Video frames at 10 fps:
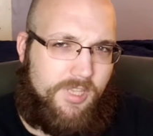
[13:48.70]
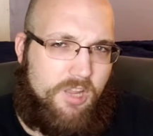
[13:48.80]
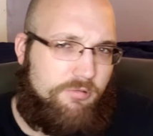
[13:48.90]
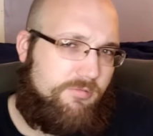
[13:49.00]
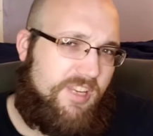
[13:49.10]

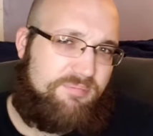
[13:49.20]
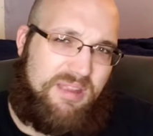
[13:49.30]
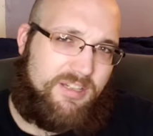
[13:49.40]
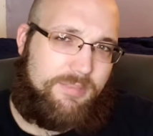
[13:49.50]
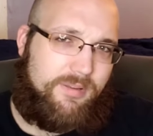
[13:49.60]
No deep
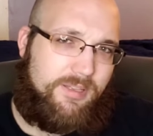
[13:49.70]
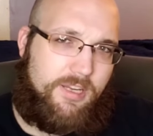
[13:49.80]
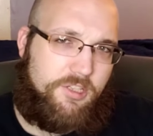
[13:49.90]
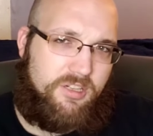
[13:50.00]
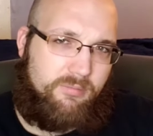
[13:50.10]

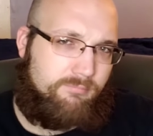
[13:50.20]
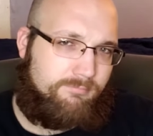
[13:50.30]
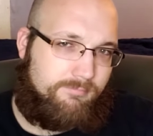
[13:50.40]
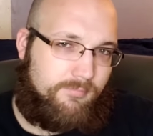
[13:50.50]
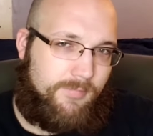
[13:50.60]
explanation.
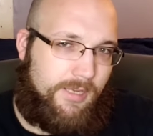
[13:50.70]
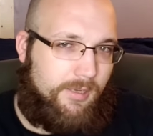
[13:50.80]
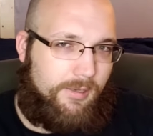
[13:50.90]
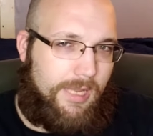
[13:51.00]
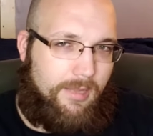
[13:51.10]

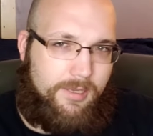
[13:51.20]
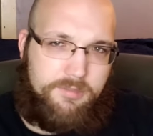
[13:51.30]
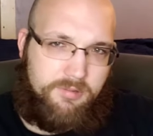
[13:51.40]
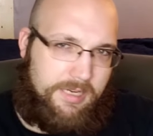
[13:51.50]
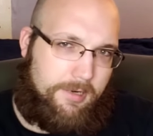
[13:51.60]
At
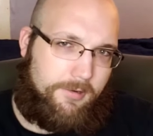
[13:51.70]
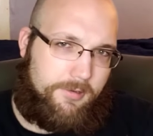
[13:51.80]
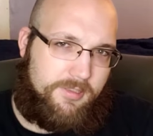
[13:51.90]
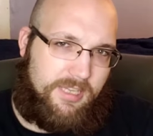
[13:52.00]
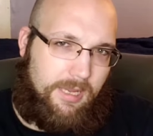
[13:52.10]
least with
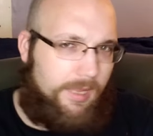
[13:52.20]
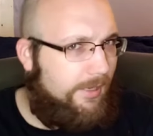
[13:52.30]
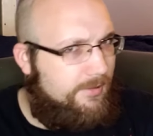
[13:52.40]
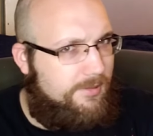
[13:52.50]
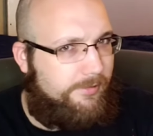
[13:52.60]
characters like
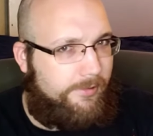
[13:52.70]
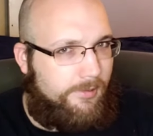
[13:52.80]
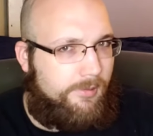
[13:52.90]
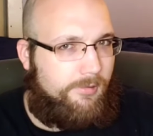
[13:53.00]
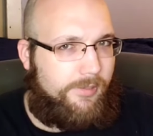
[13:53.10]
Hit,
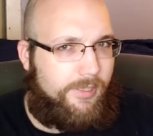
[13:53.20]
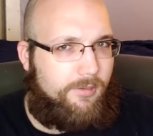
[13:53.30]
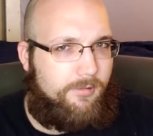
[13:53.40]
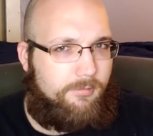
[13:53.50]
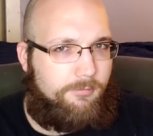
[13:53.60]

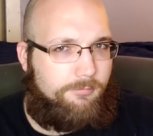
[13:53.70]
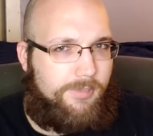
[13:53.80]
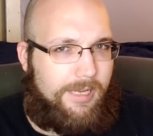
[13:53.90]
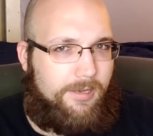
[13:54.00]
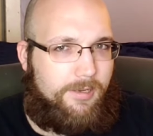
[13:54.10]
you
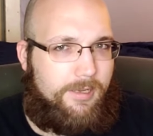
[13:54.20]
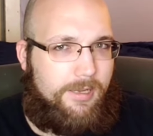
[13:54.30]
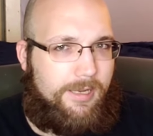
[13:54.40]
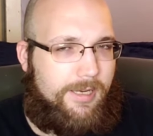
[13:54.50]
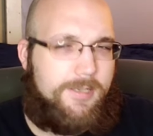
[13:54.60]
kind of
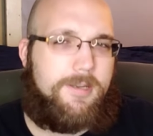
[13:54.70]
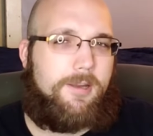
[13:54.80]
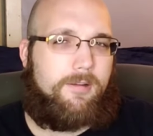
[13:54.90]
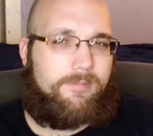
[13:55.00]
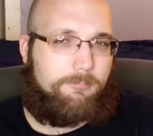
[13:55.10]
get an
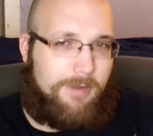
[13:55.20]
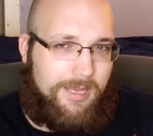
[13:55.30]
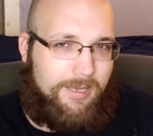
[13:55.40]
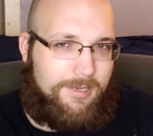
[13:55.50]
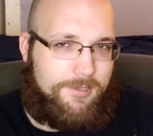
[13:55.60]
idea of
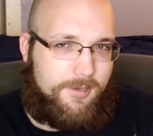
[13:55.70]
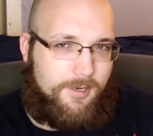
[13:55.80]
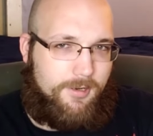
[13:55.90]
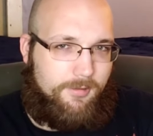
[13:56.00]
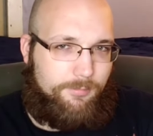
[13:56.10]
why he's
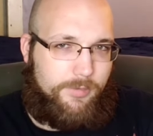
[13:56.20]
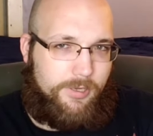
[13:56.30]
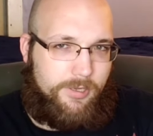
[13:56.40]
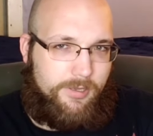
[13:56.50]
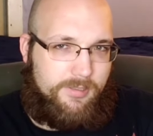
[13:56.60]
strong,
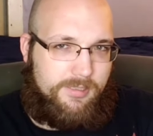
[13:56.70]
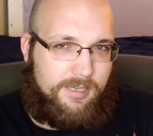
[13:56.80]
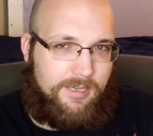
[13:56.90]
but